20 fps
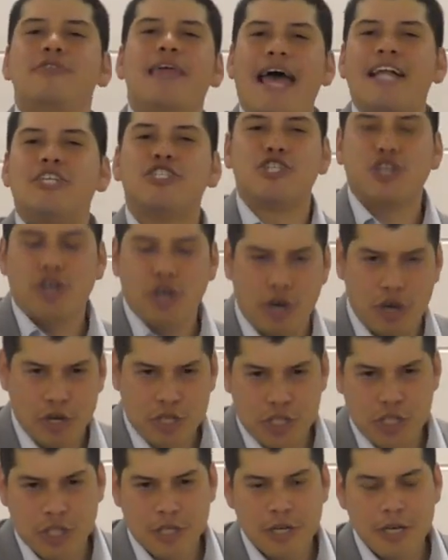that
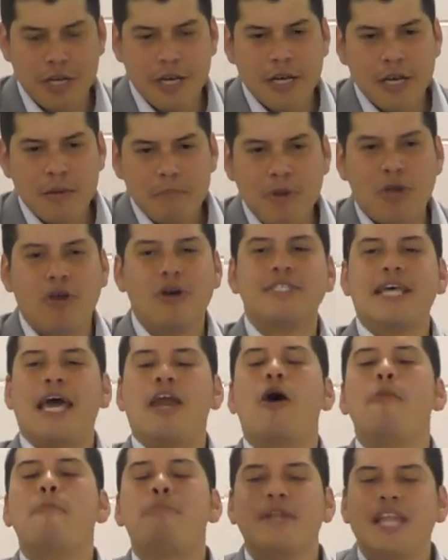church because they
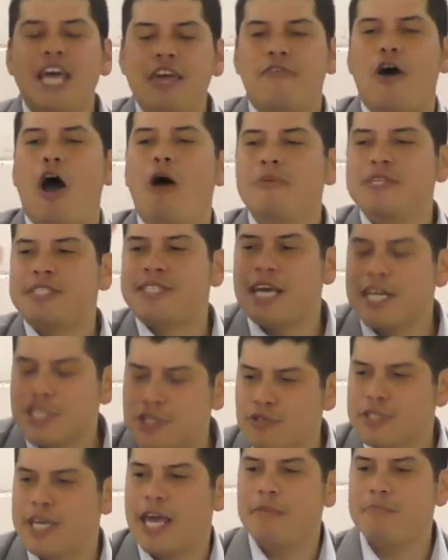don't believe
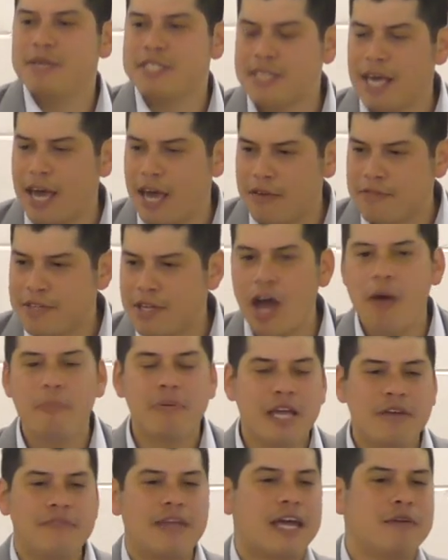homosexuals can be saved, and I
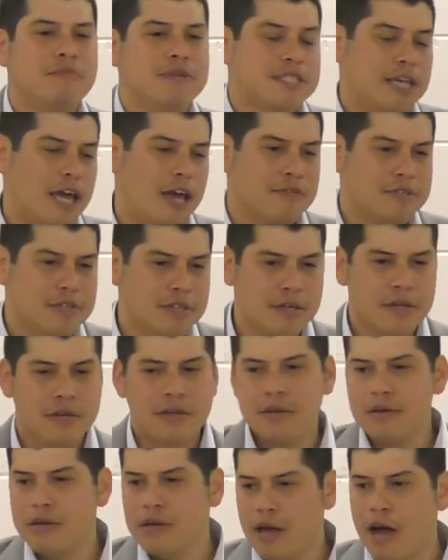believe they can be saved.
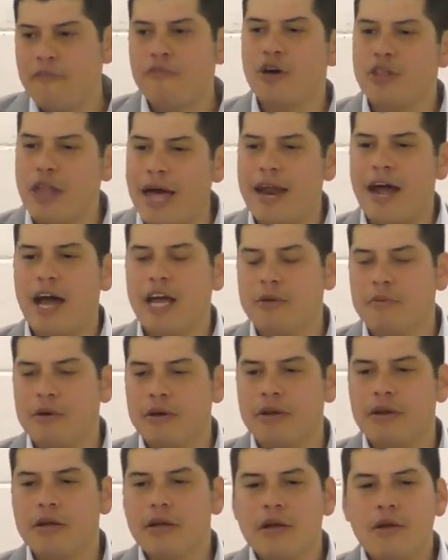I've heard that
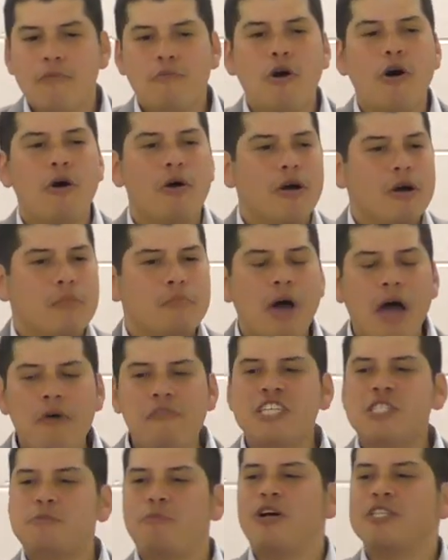argument. Well, my
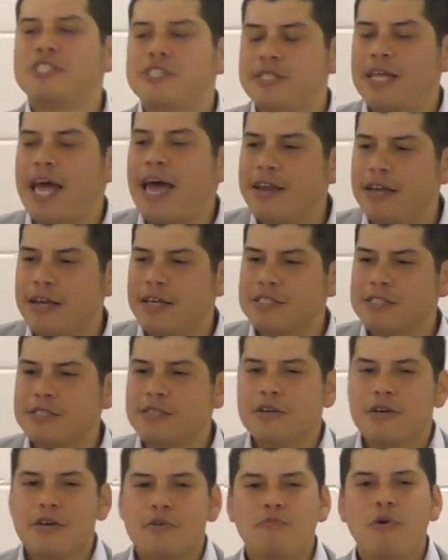response to that is,
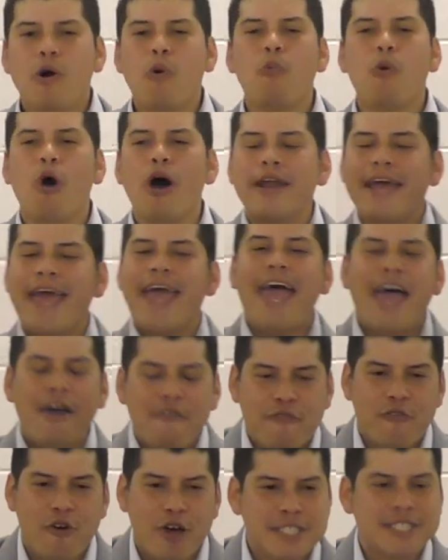well, what
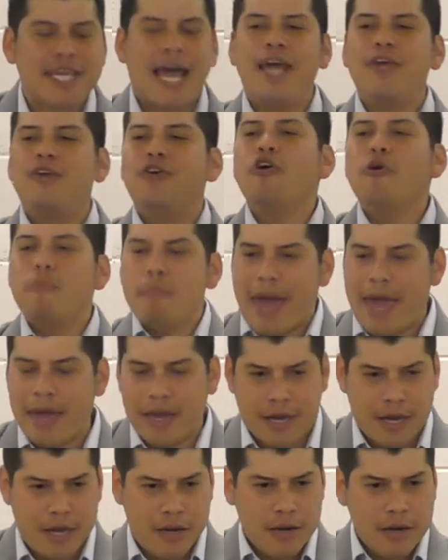efforts are you
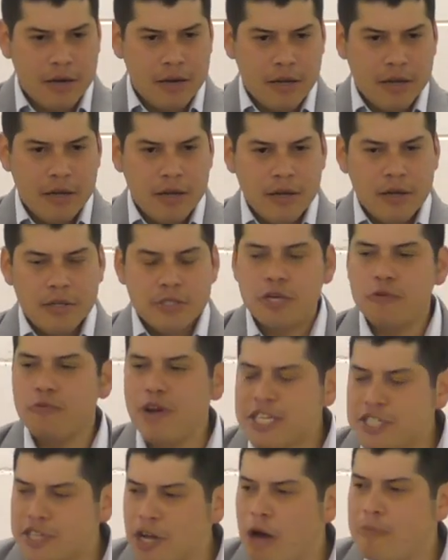making to
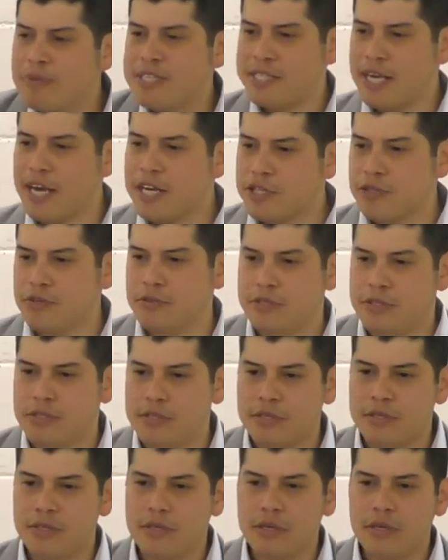reach the
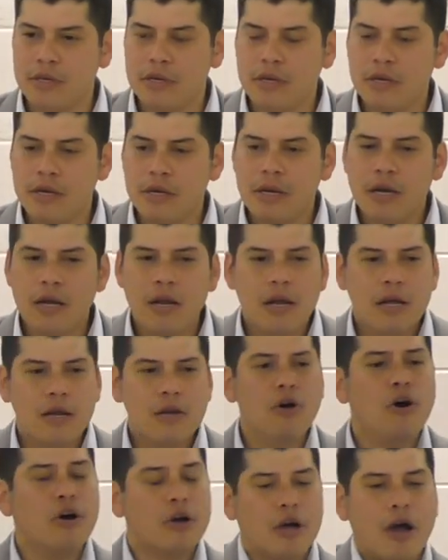homosexuals?
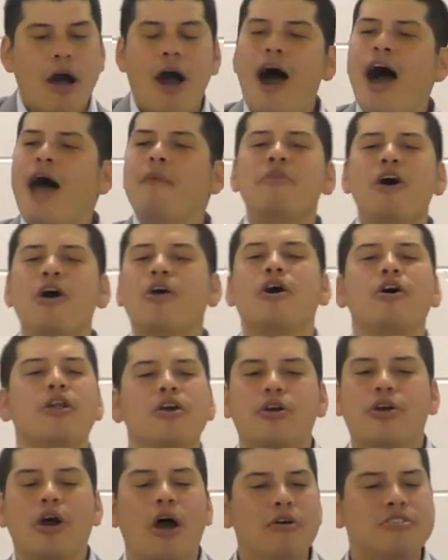Look, I'm not
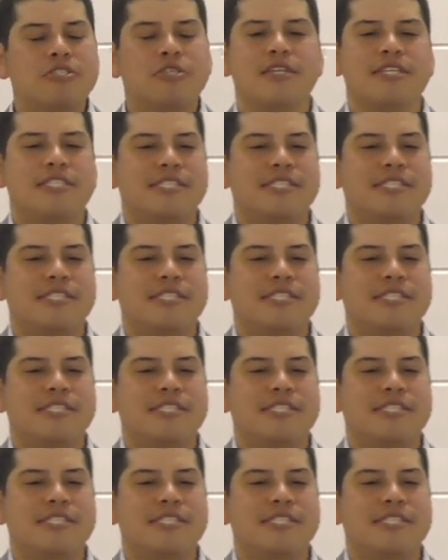going to go to the